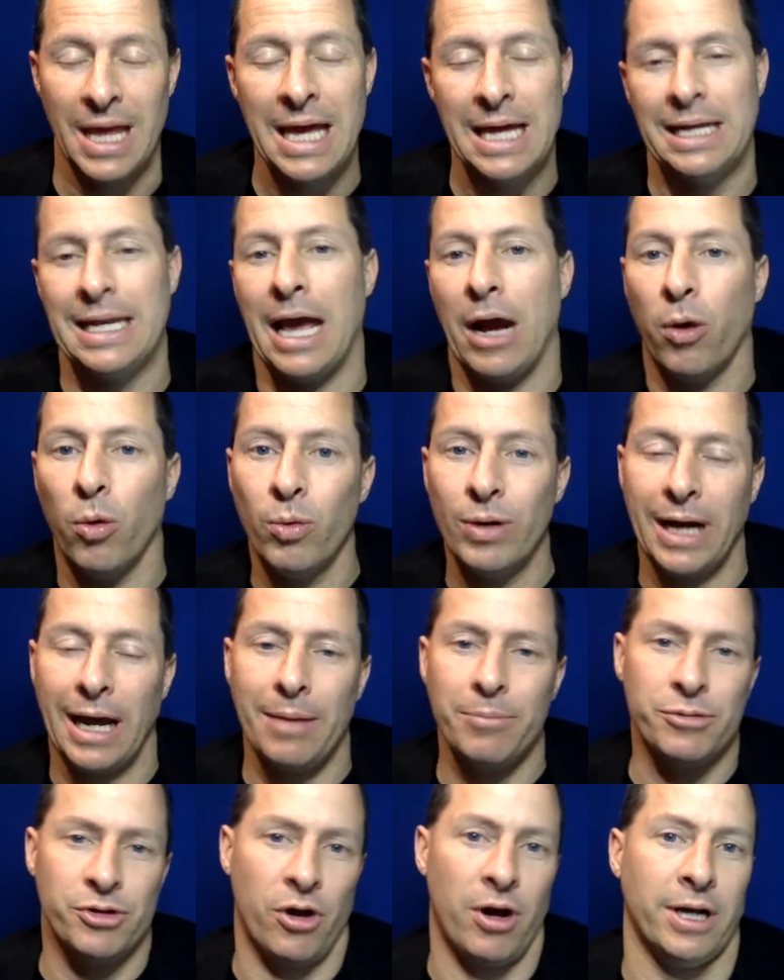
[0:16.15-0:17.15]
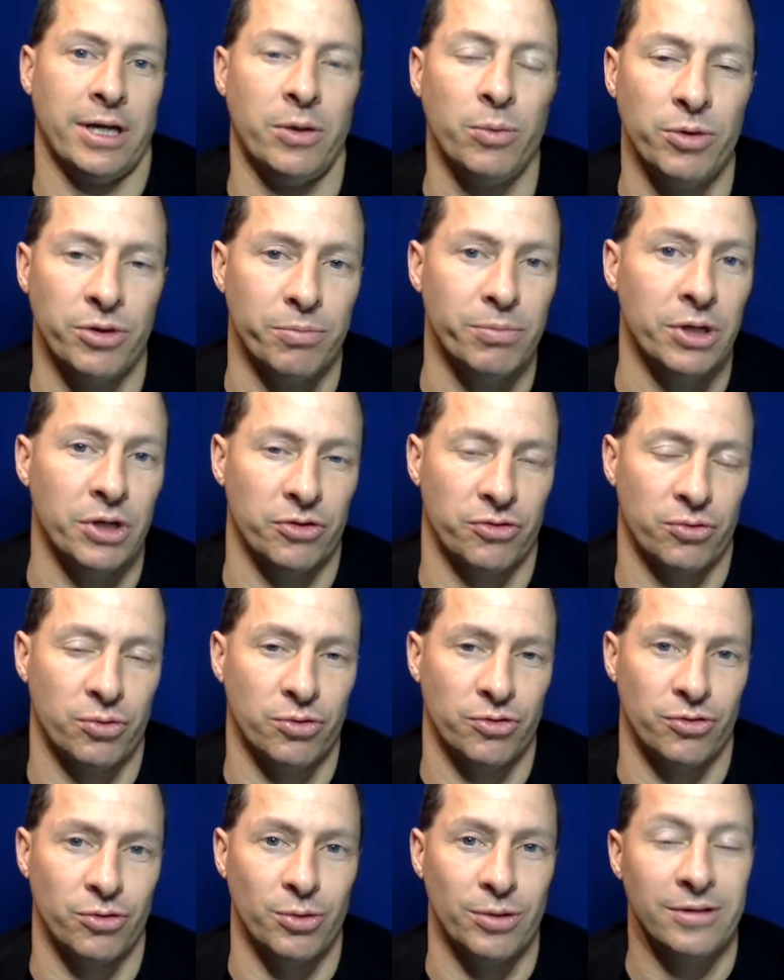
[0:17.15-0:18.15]
Now, when I'm talking with middle school
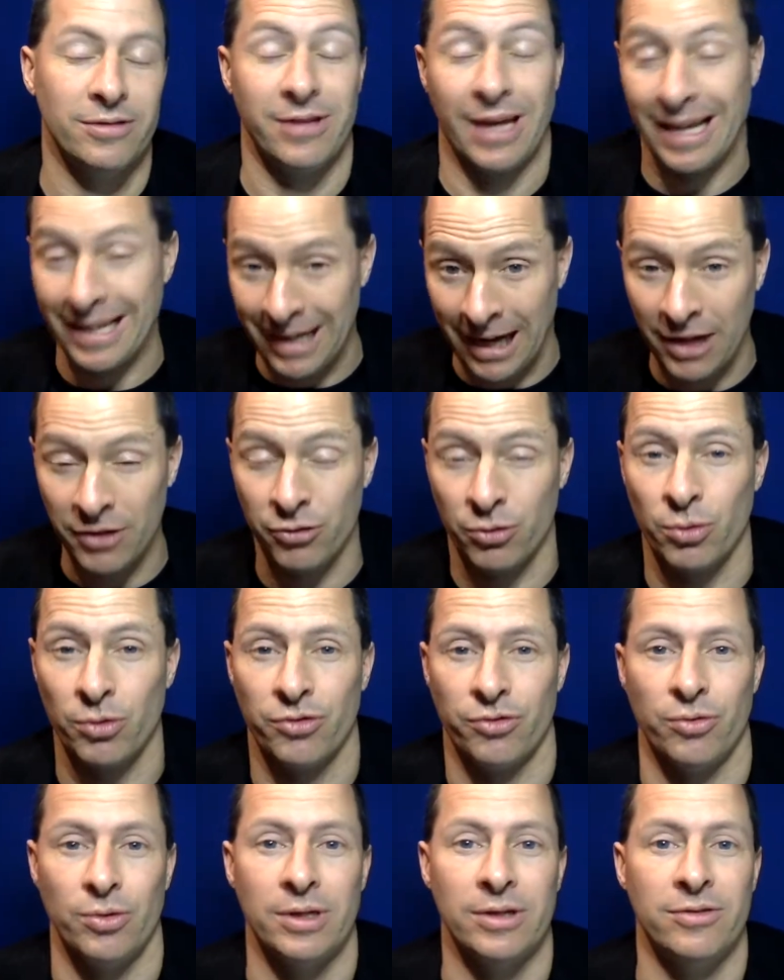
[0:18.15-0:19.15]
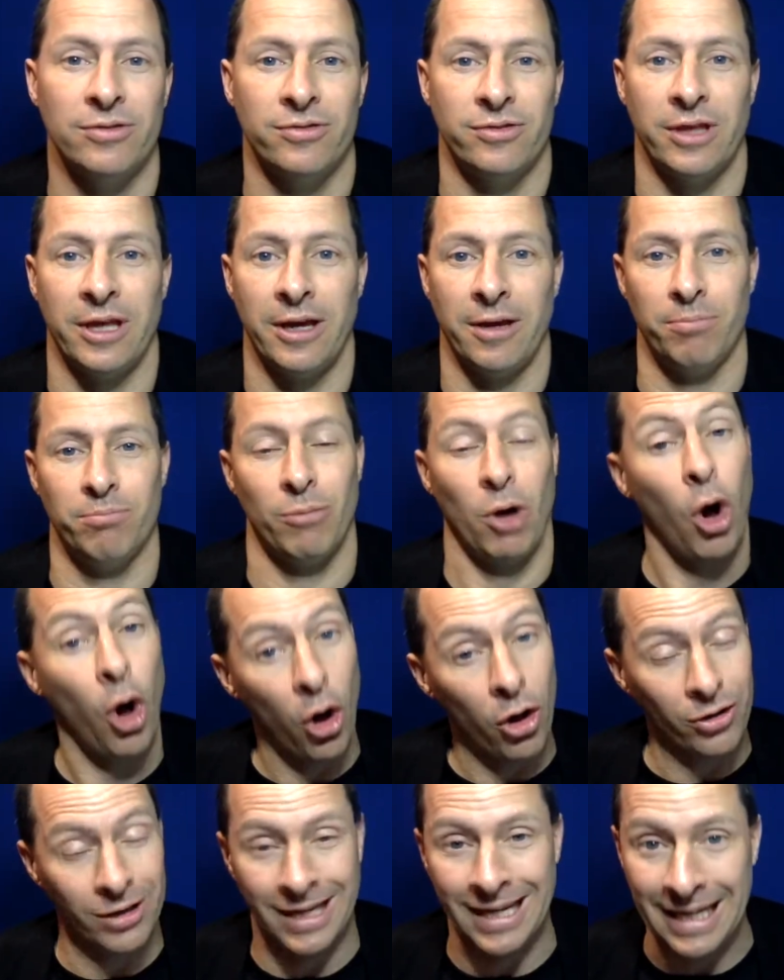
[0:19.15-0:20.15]
students and high school students, they
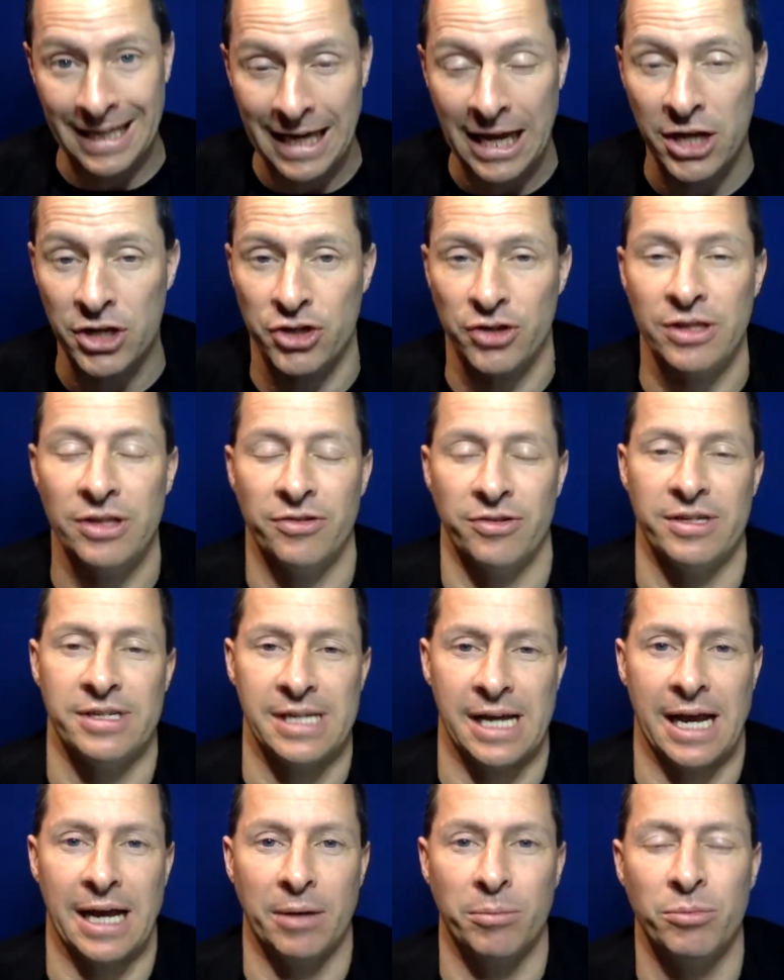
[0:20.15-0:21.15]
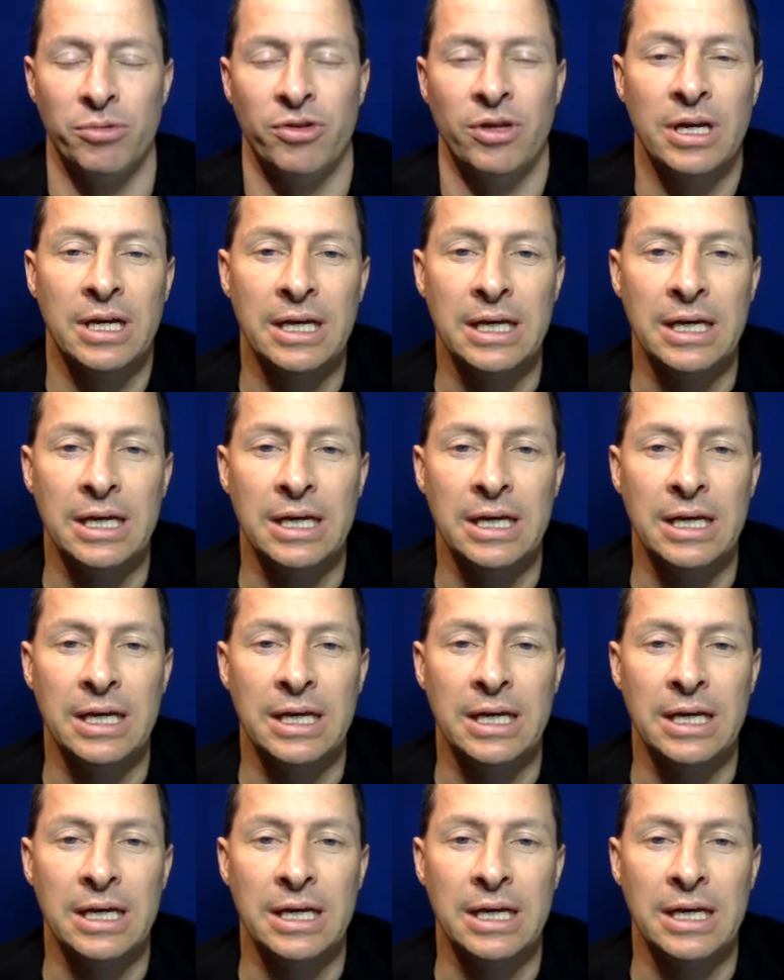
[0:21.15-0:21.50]
all can engage in this at times.